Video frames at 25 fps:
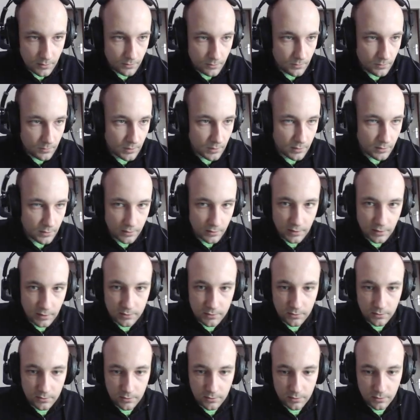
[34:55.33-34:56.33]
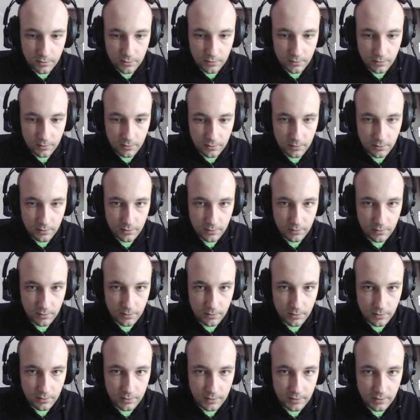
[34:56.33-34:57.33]
And that's not
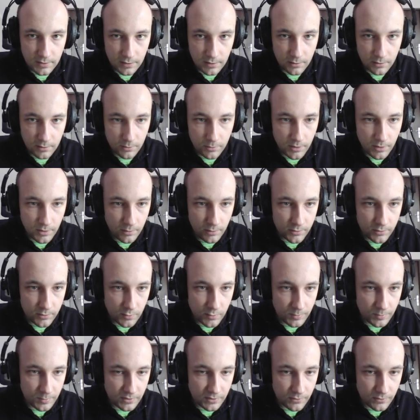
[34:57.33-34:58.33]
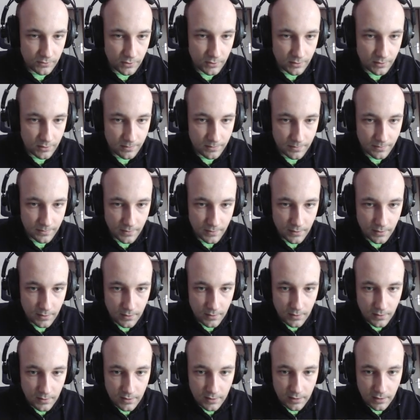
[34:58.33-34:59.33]
exactly what I was hoping for.
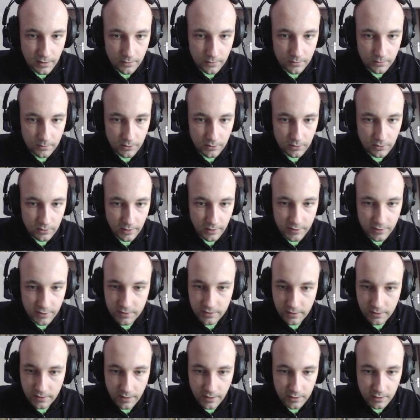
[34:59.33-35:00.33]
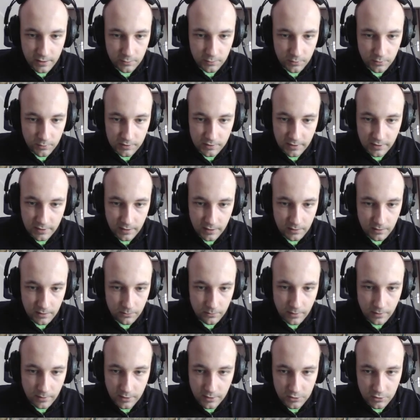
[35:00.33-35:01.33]
Now, as was said,
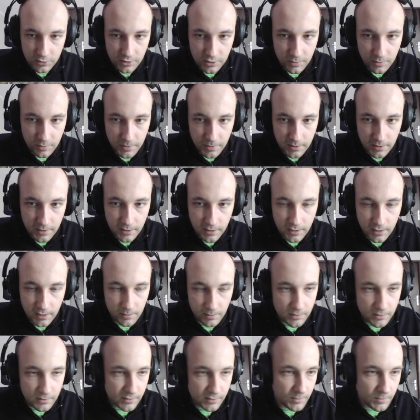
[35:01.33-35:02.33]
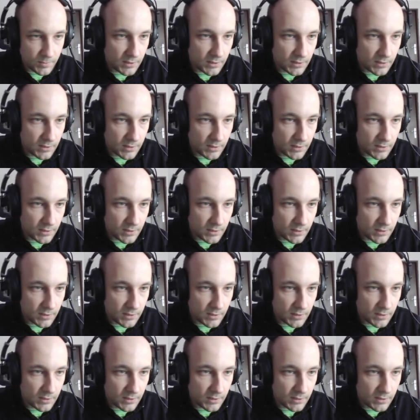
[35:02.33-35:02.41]
1 cheat per turn must be